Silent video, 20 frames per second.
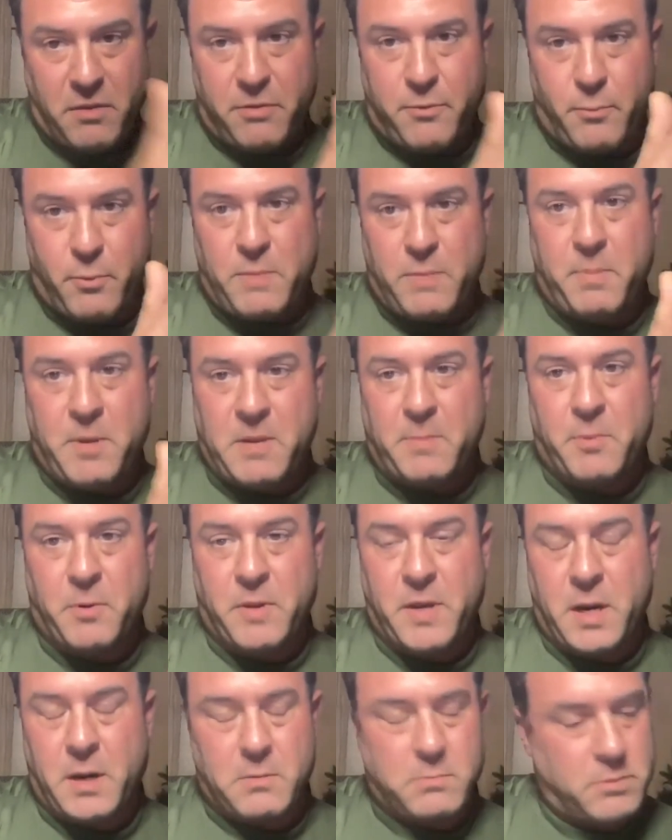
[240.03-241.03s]
3 people
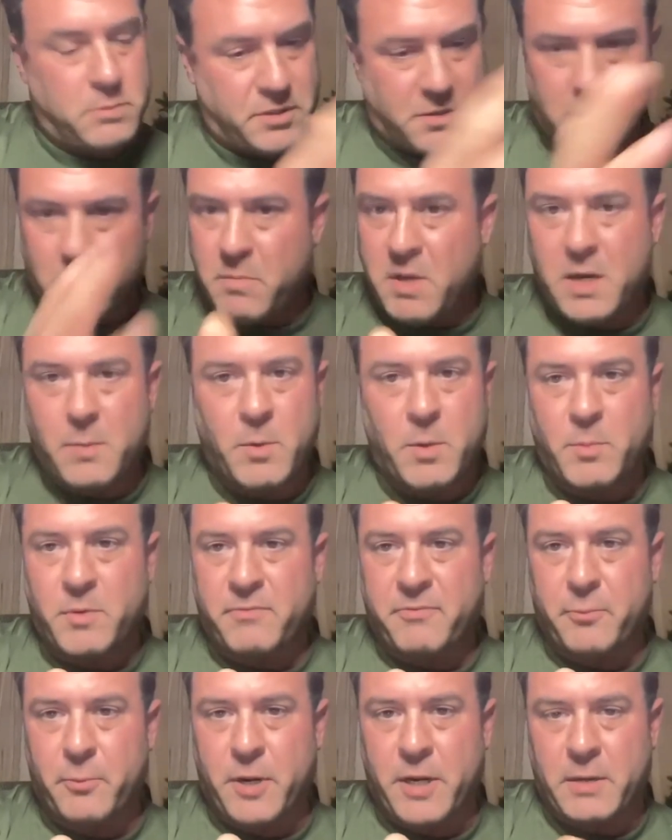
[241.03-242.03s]
there, just a minimum of
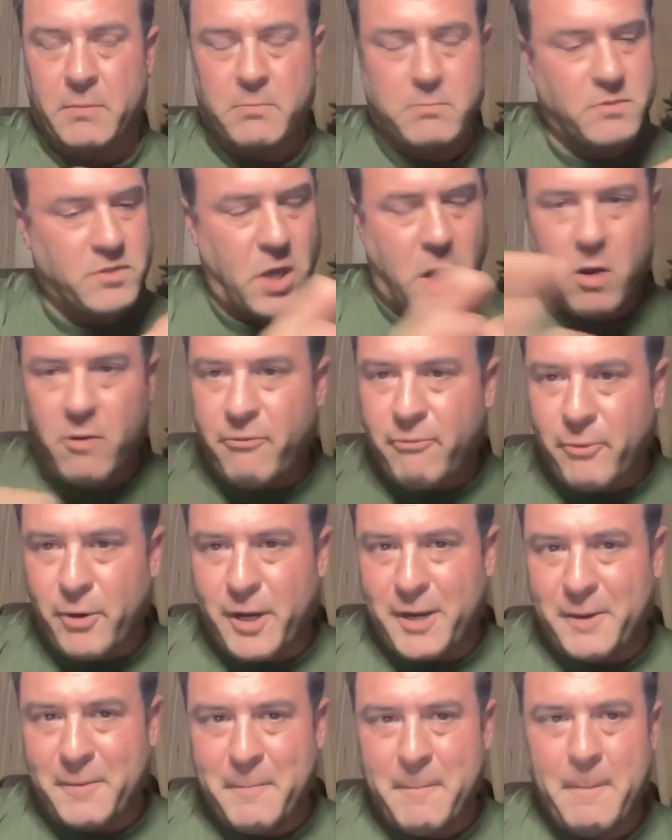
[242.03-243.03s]
3. It's all free.